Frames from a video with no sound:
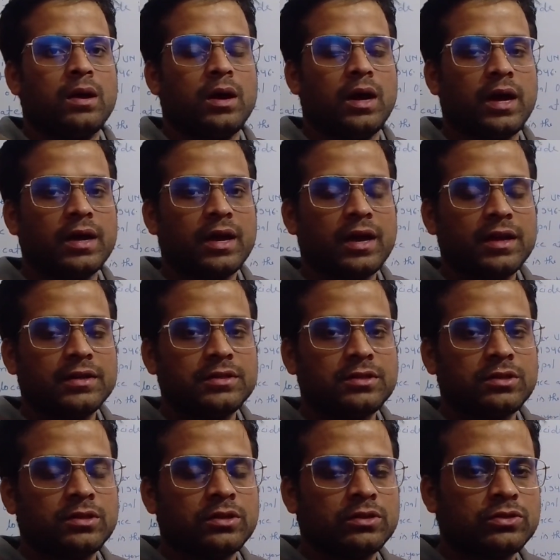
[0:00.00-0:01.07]
Hi
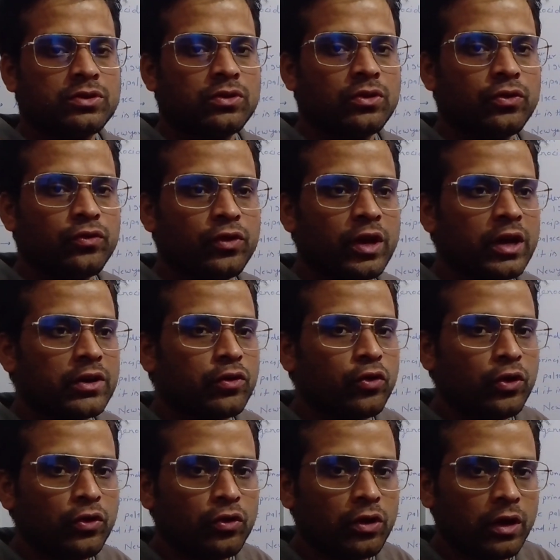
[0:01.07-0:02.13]
guys, so we are
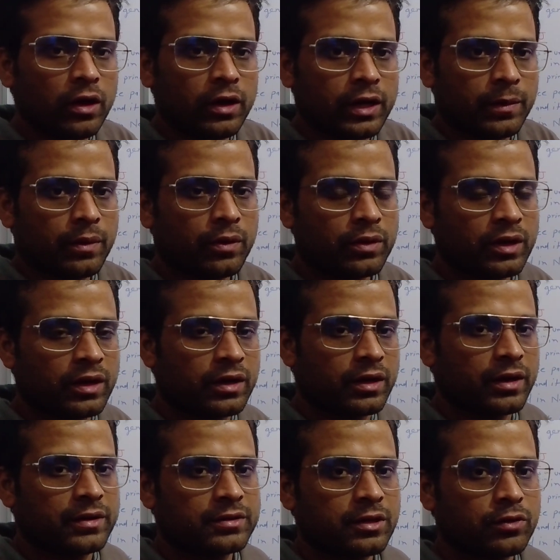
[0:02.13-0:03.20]
going to learn about
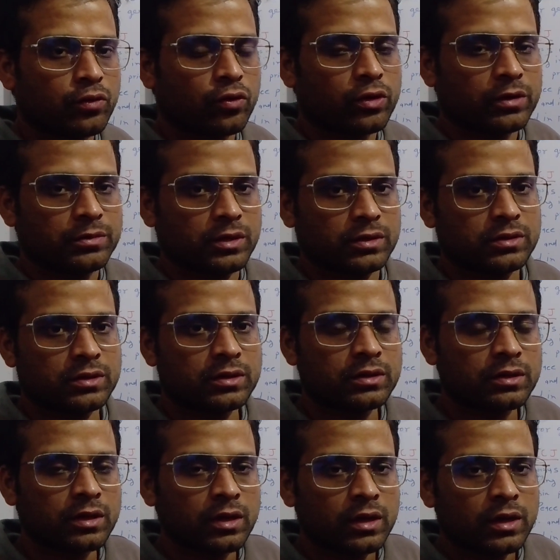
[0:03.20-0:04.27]
International Court of Justice.
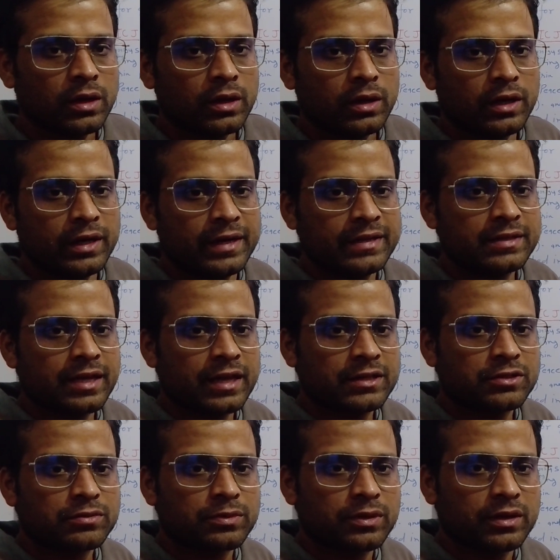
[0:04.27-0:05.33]
It
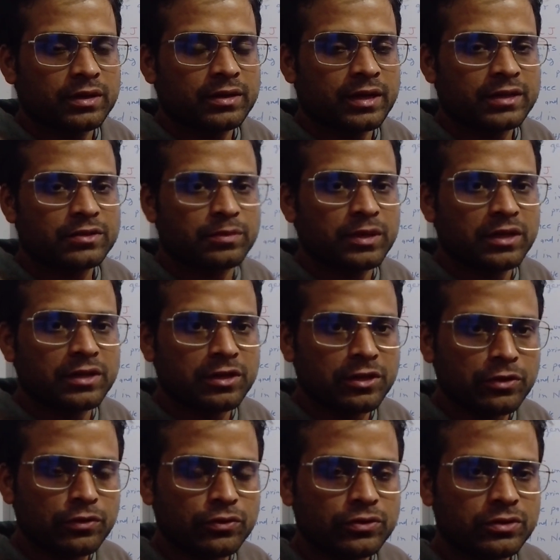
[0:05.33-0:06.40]
has been in
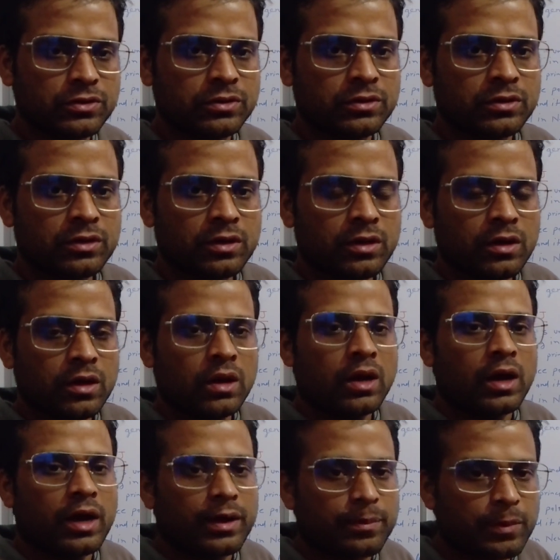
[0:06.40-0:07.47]
news
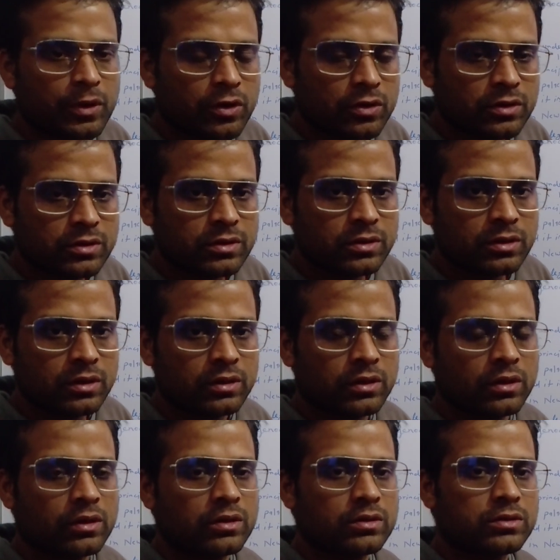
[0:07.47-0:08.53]
because
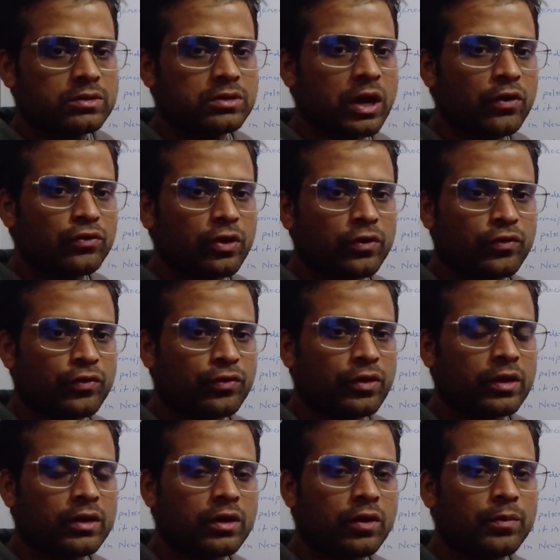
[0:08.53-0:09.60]
the South
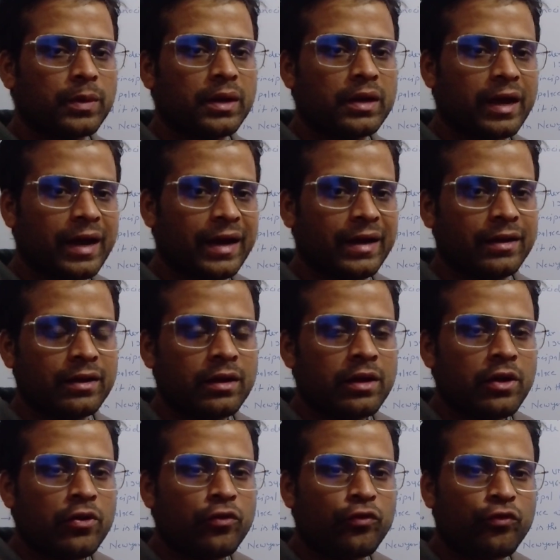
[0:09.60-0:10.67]
African government had
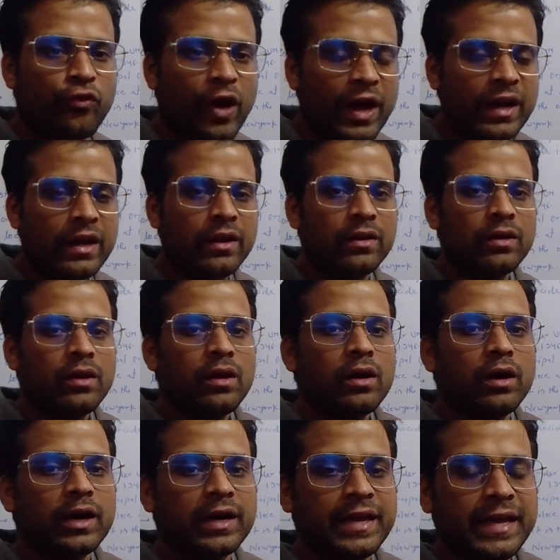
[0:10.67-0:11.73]
filed
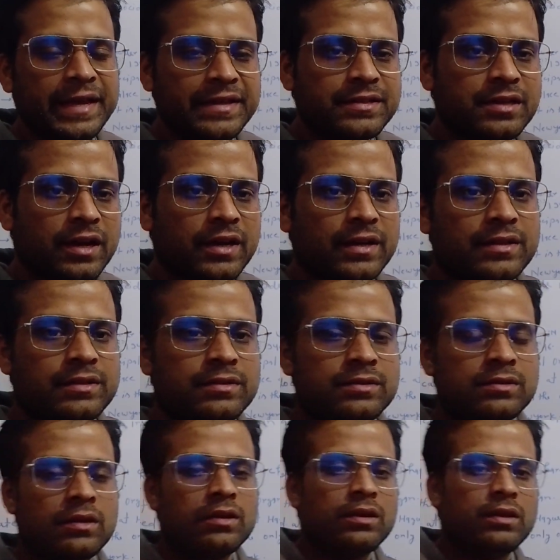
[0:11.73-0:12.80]
a case against